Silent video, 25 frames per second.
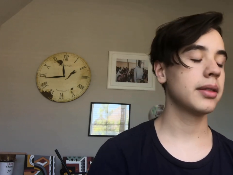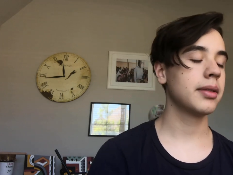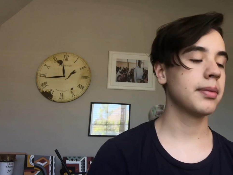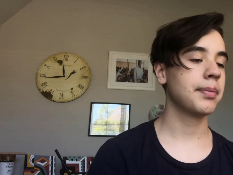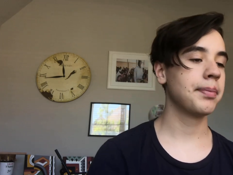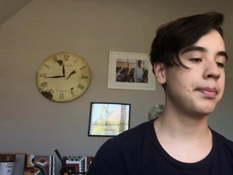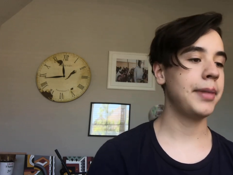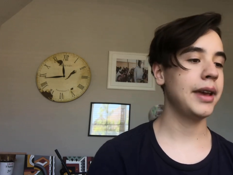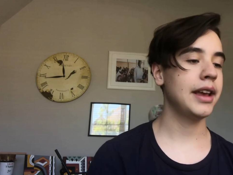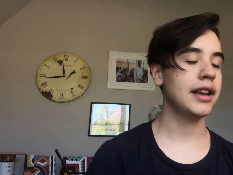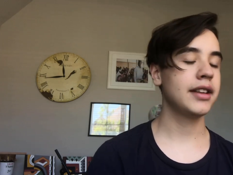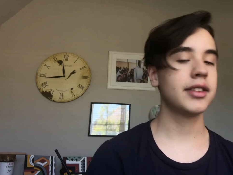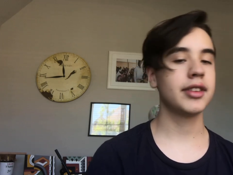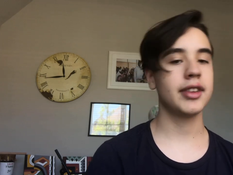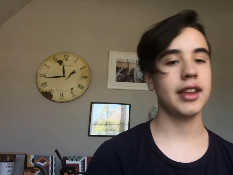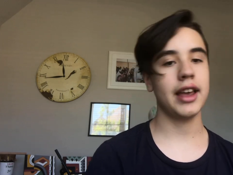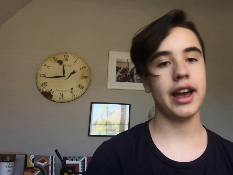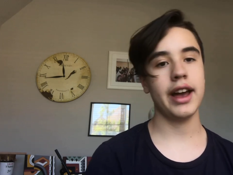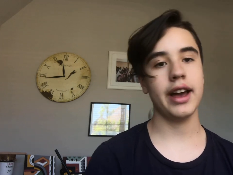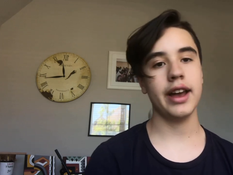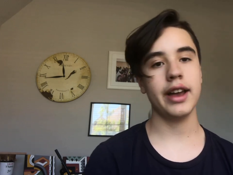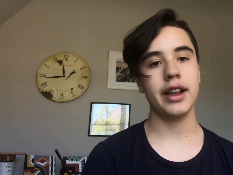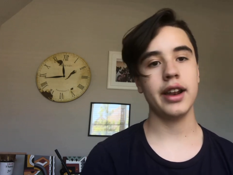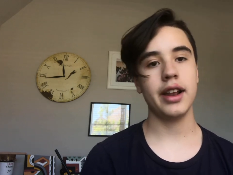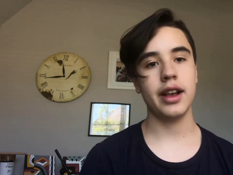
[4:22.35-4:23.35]
big
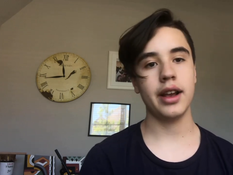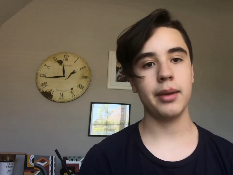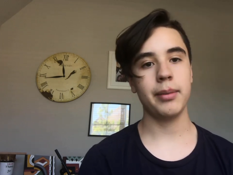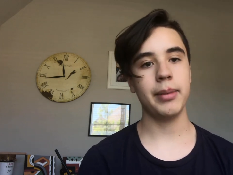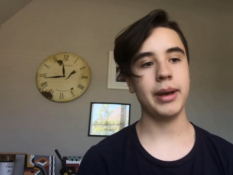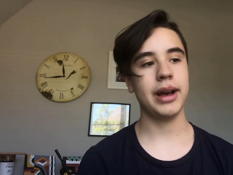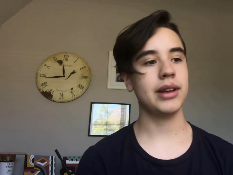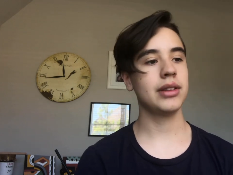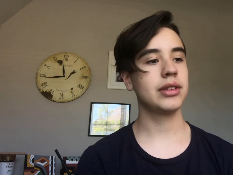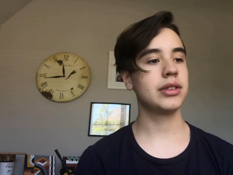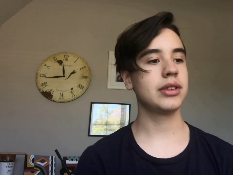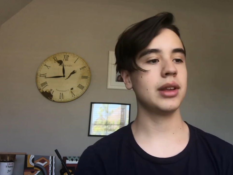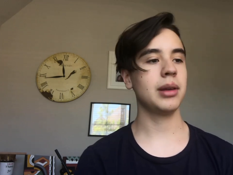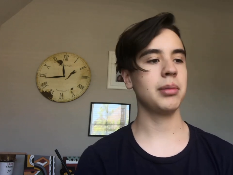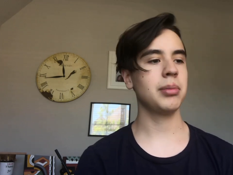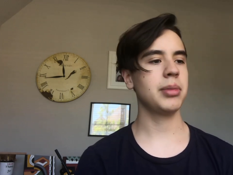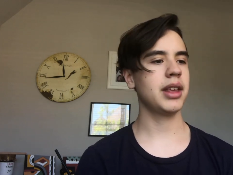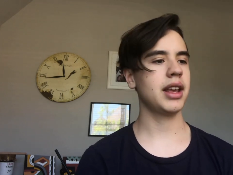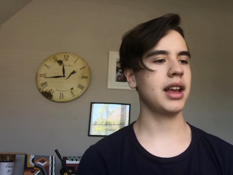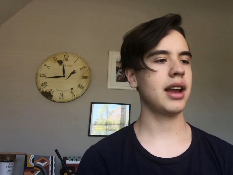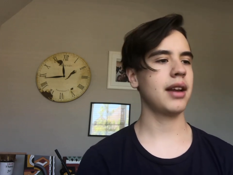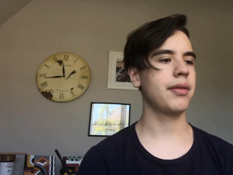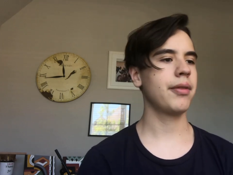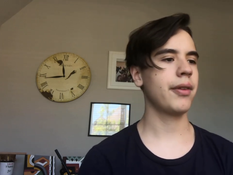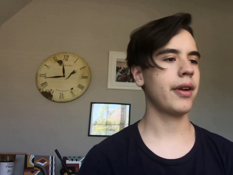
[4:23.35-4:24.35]
sad about
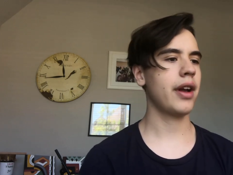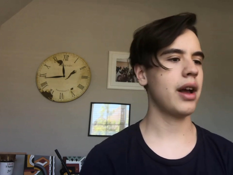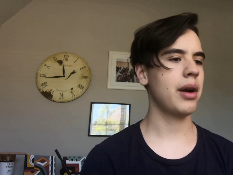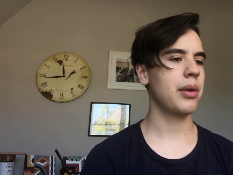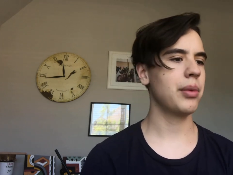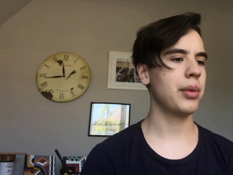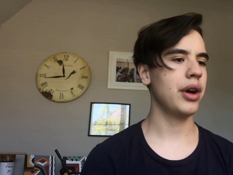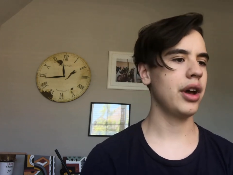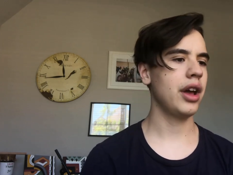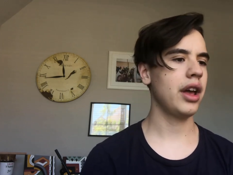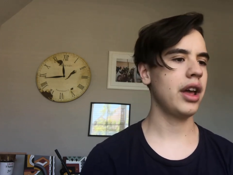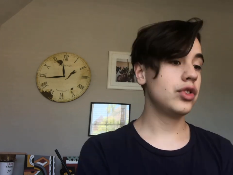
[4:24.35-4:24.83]
something, I forgot what.